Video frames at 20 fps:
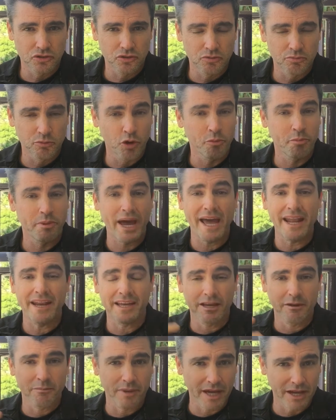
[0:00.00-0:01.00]
more
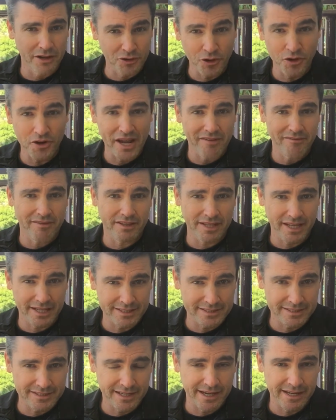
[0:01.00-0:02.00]
panic about not having that
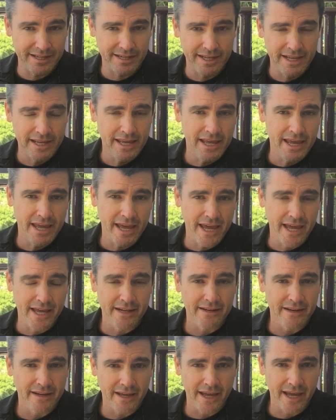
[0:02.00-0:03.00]
state,
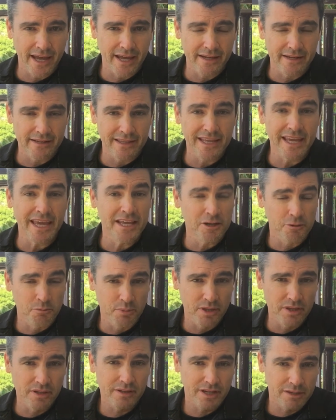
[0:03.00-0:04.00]
and the
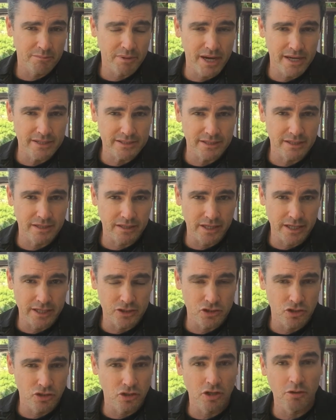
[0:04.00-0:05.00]
inability basically
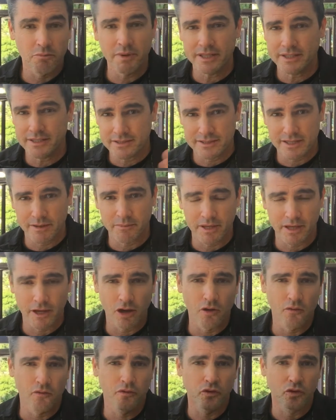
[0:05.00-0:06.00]
to commit to something
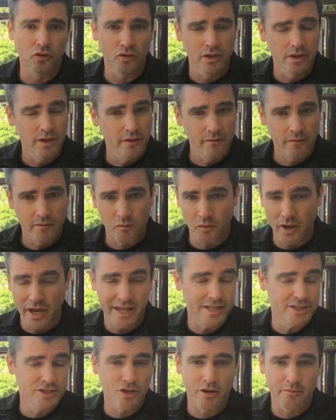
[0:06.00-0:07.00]
helpful
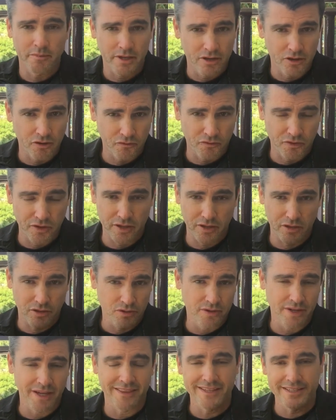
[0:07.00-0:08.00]
anytime they're not feeling
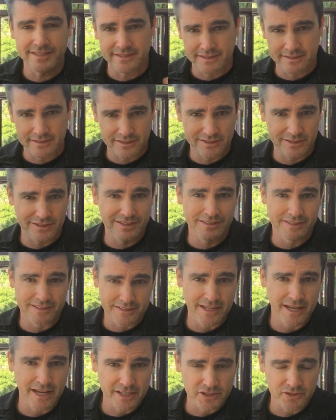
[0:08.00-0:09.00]
good. And this is
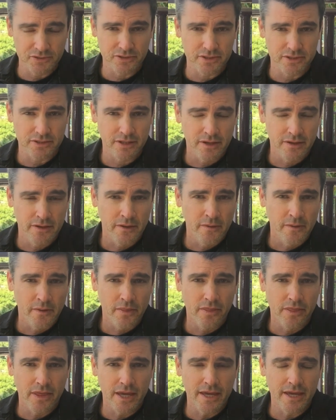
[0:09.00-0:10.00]
disastrous.
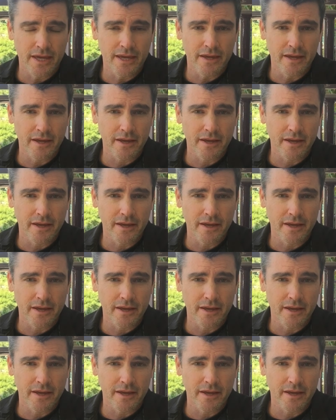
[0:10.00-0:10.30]
The